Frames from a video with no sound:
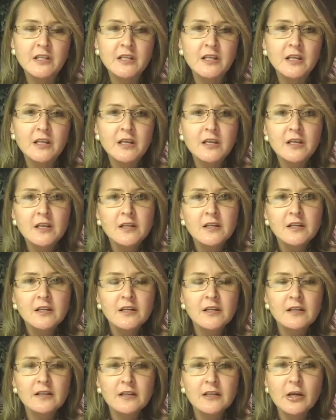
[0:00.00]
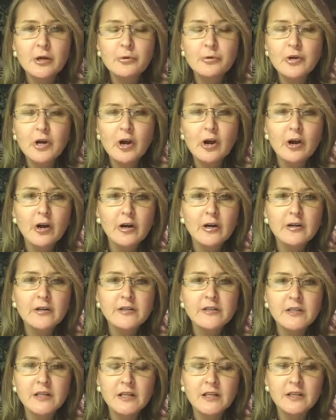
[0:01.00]
in the
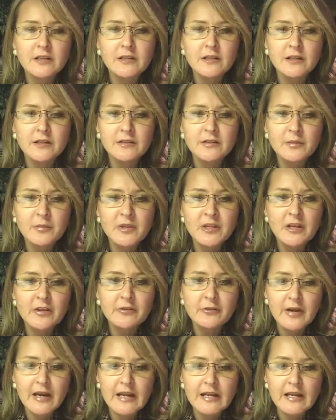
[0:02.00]
go-kart and some of the other